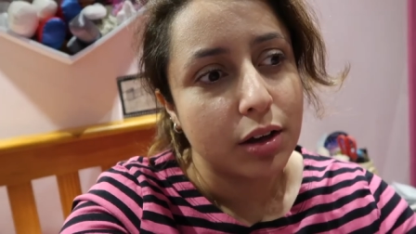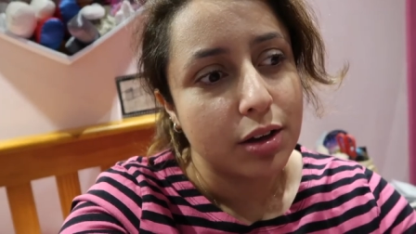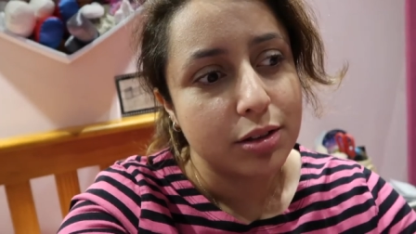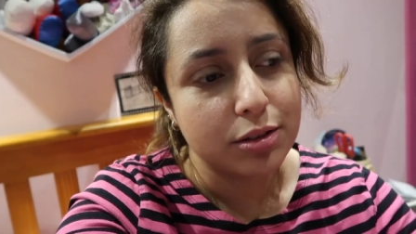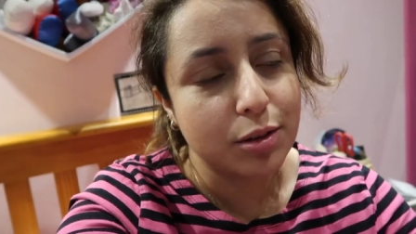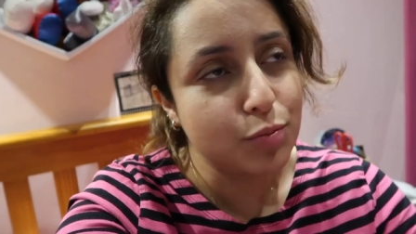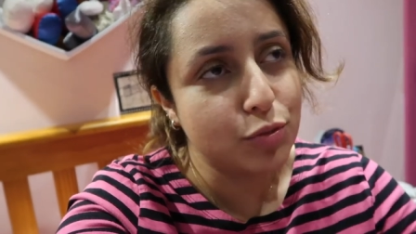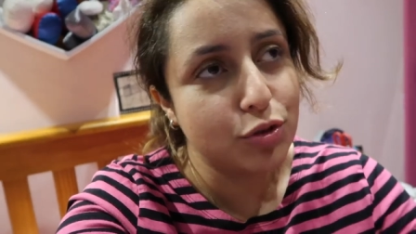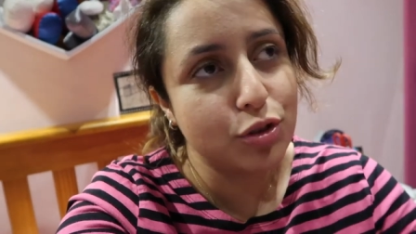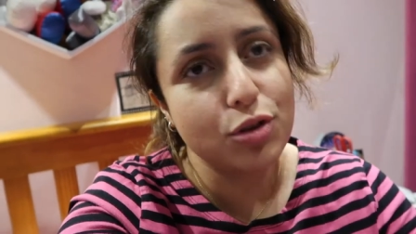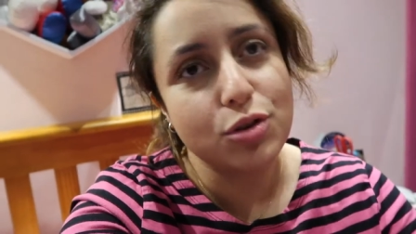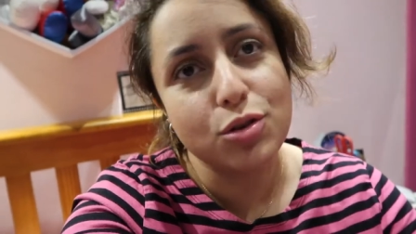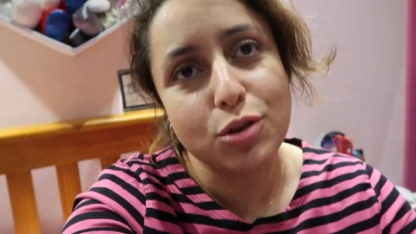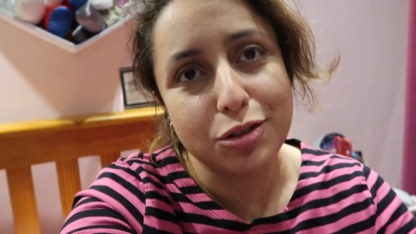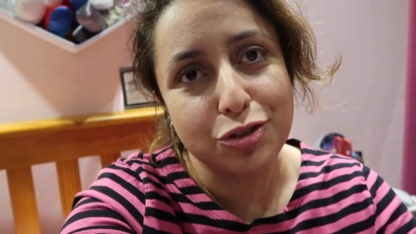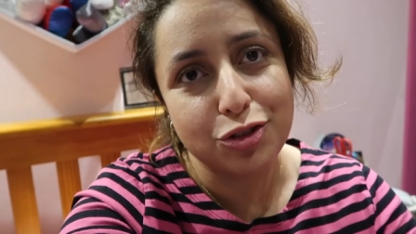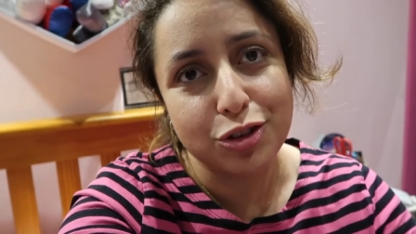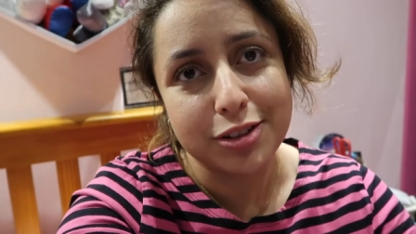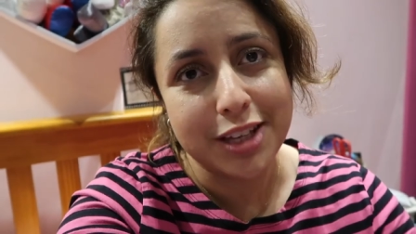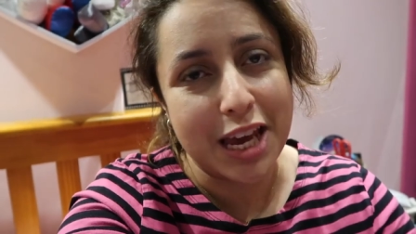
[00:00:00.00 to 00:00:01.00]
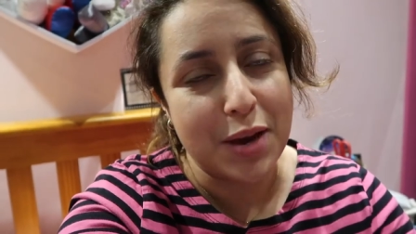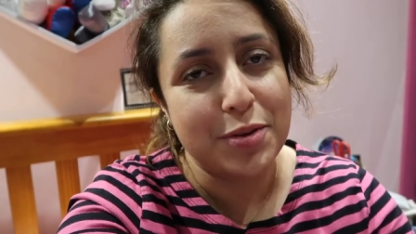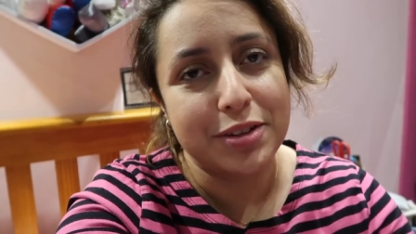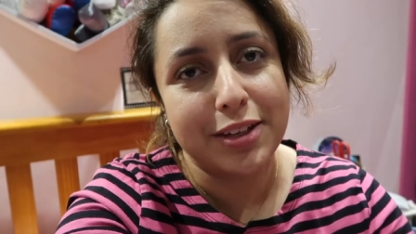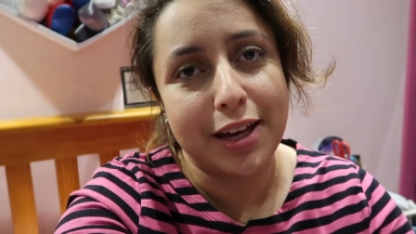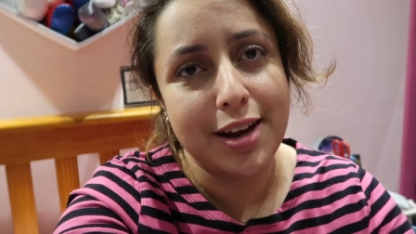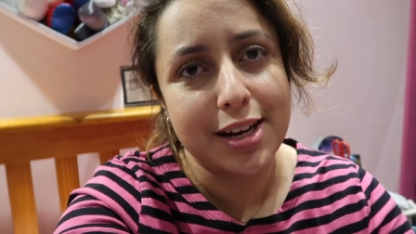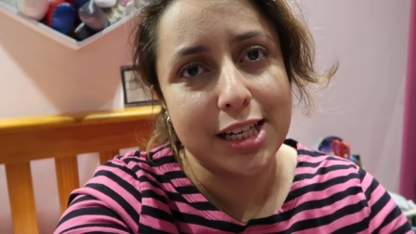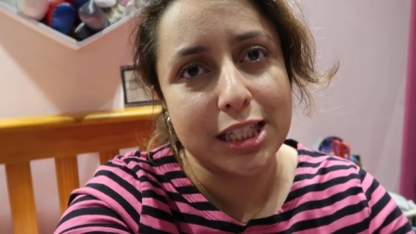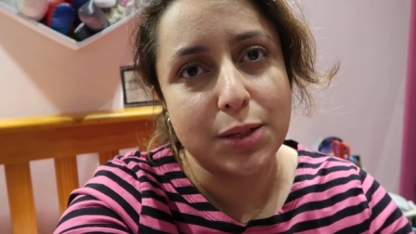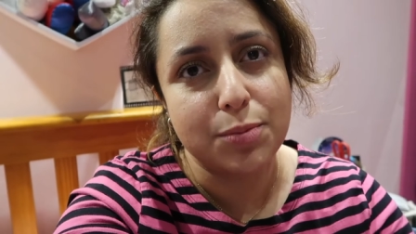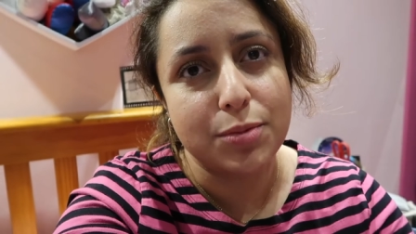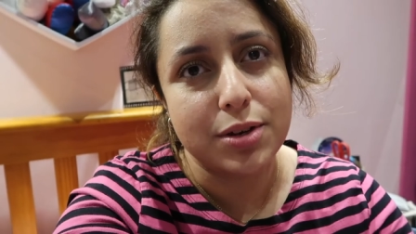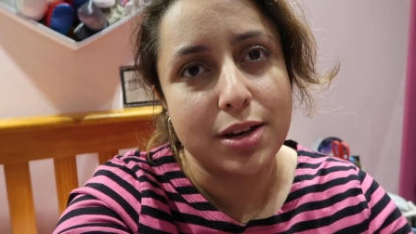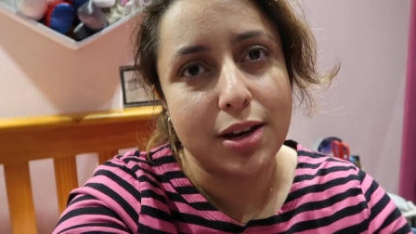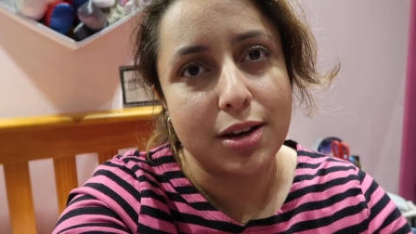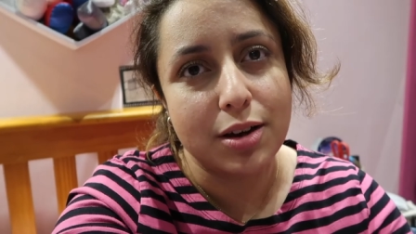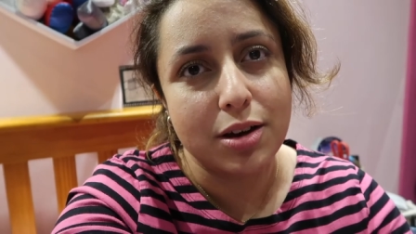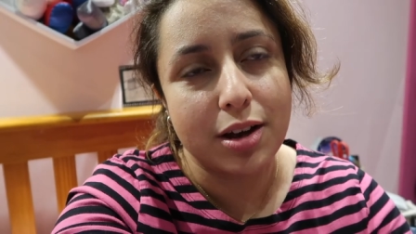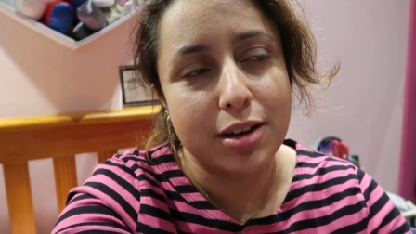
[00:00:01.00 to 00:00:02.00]
some dude just came and sat next to
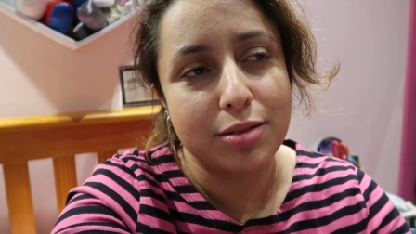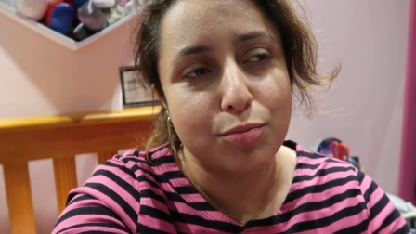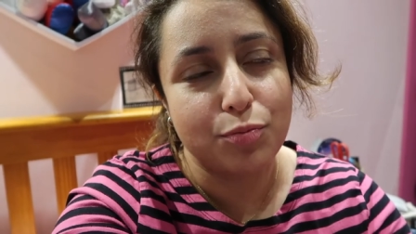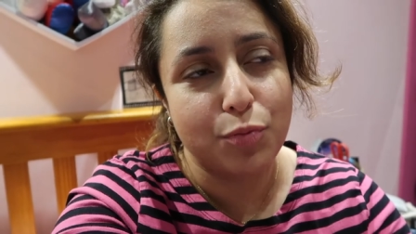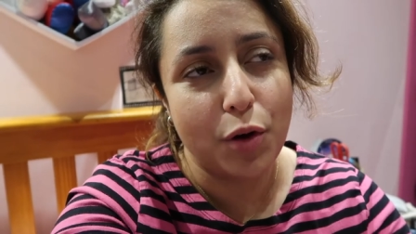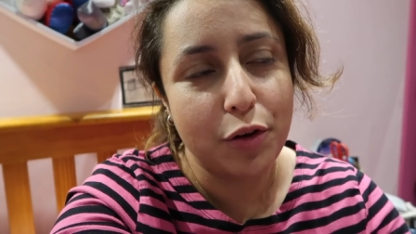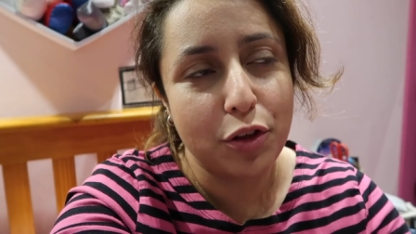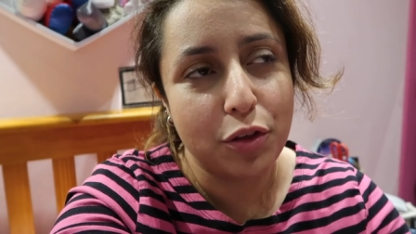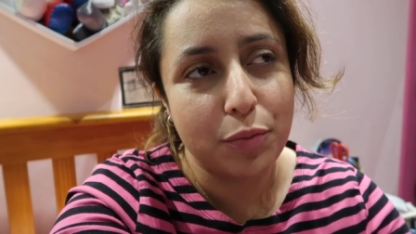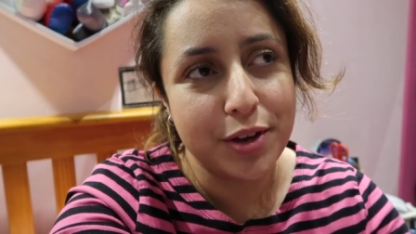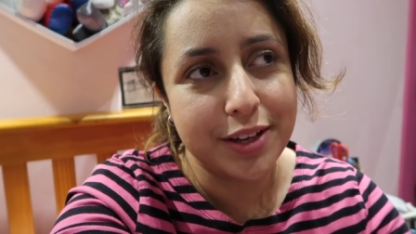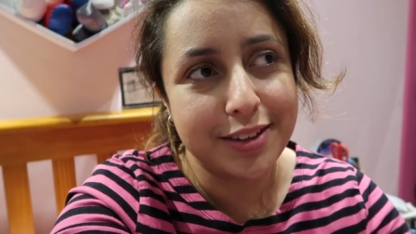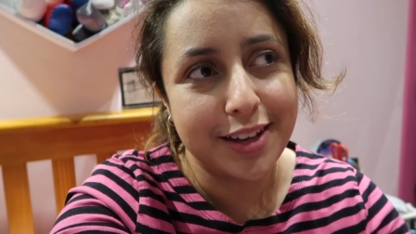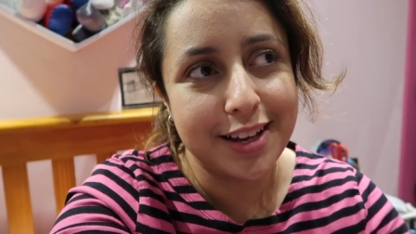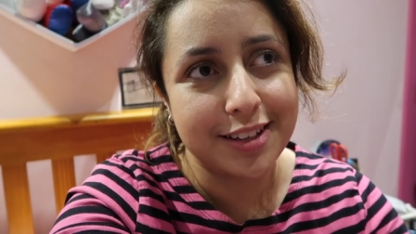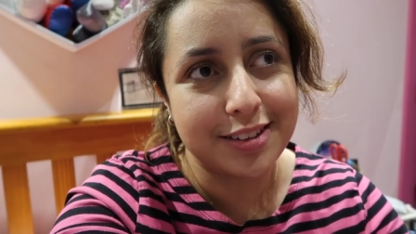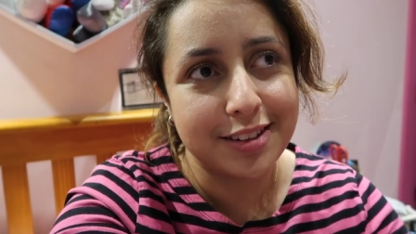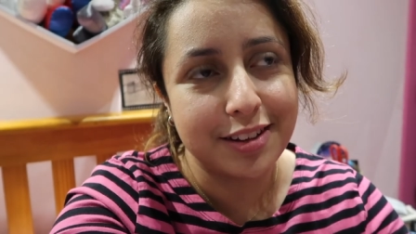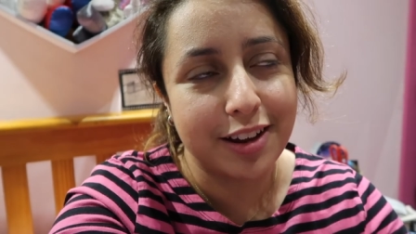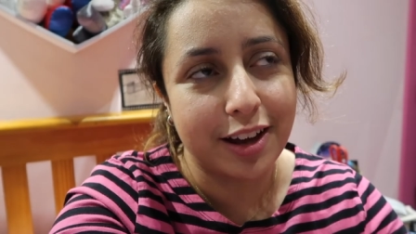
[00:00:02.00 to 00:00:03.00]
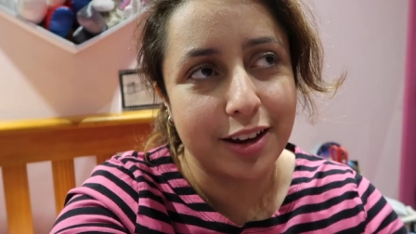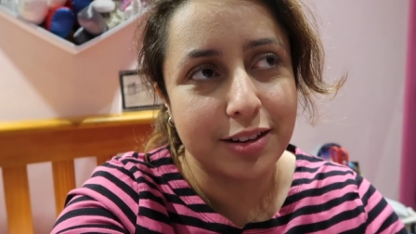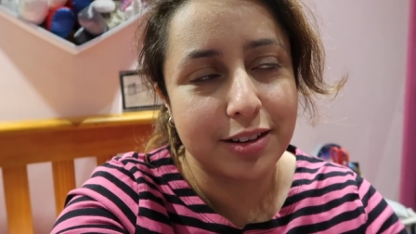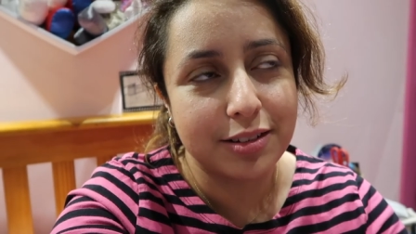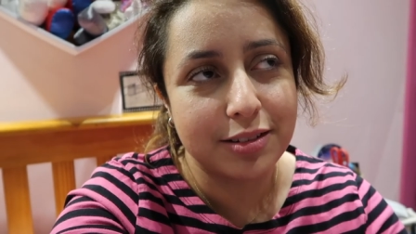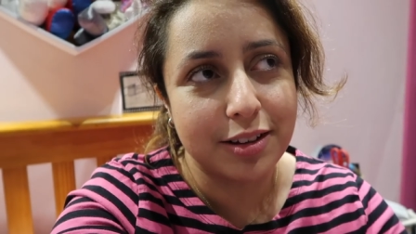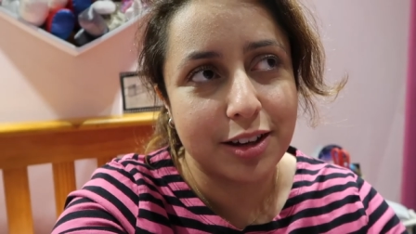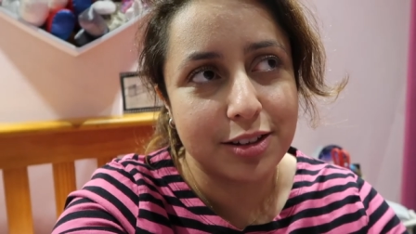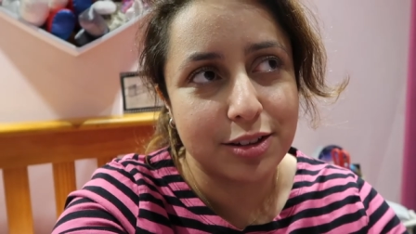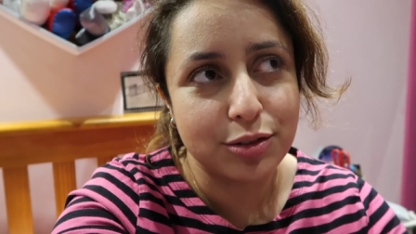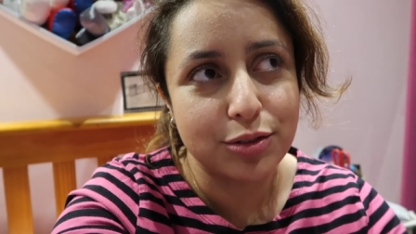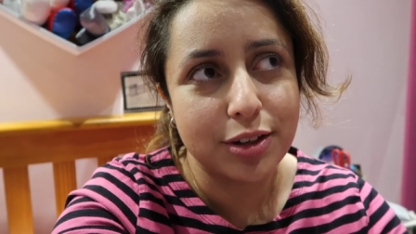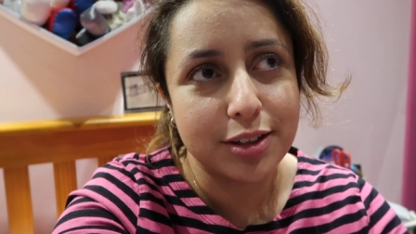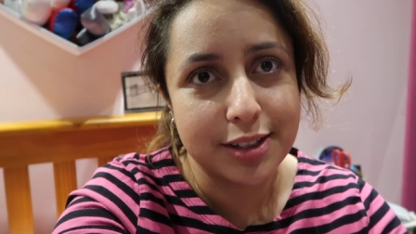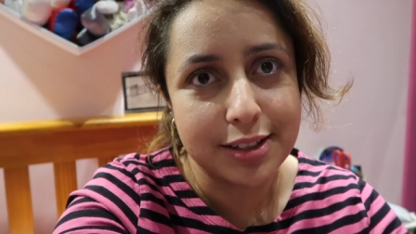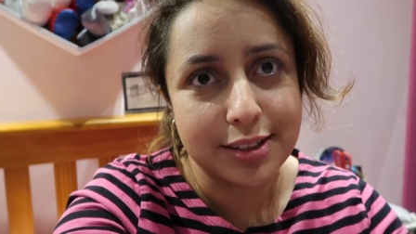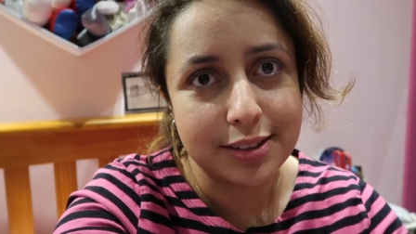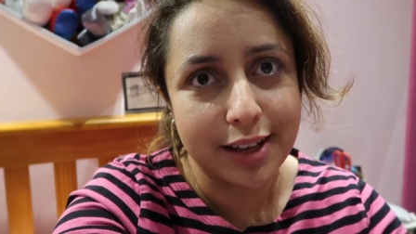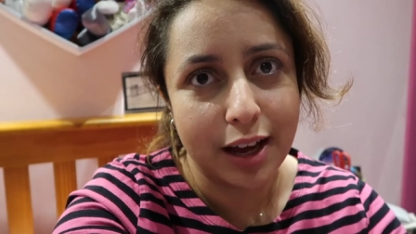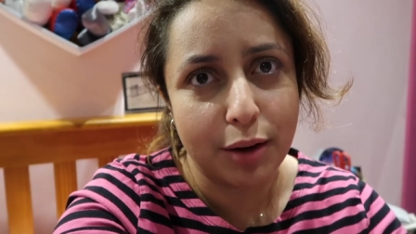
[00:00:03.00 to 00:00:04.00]
me, and both me and Daisy, like, as soon as
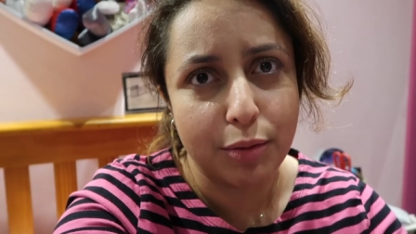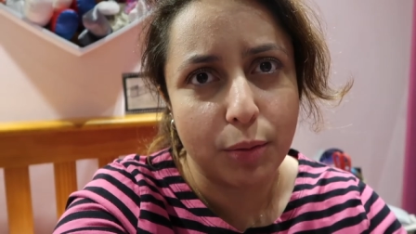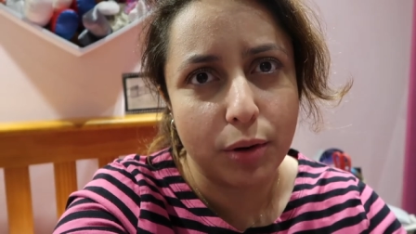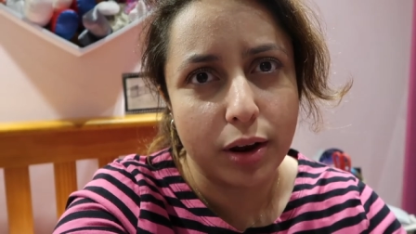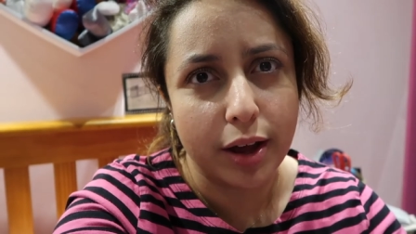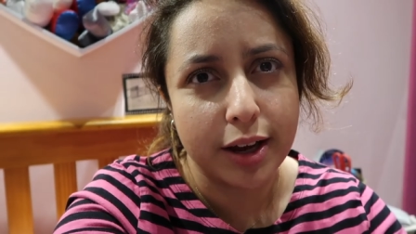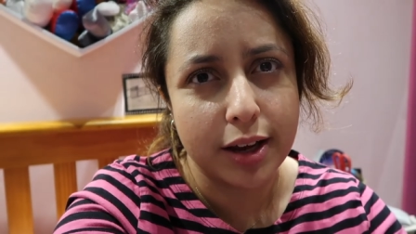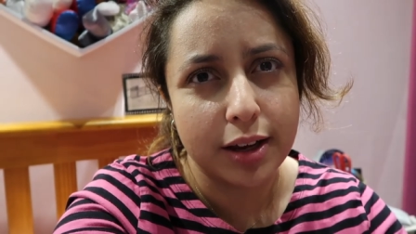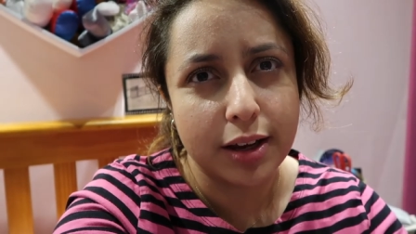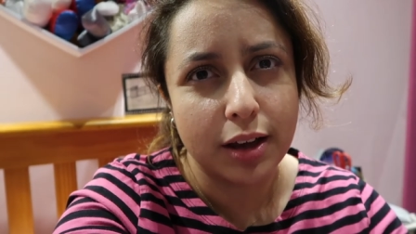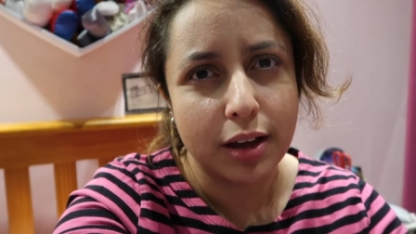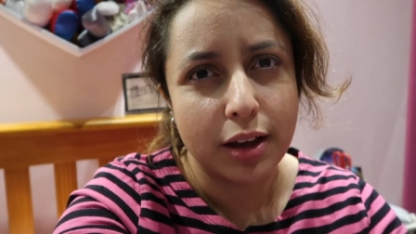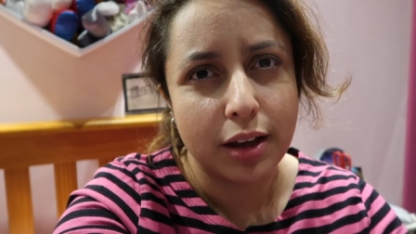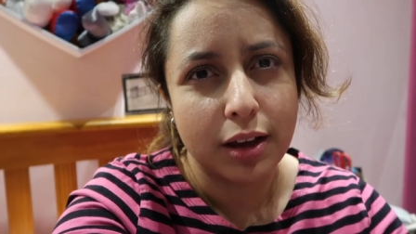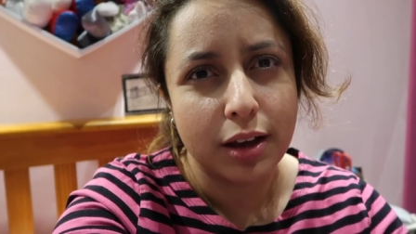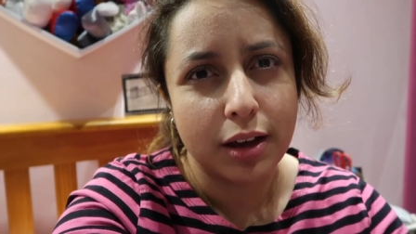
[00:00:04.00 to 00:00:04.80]
he sat, we were like,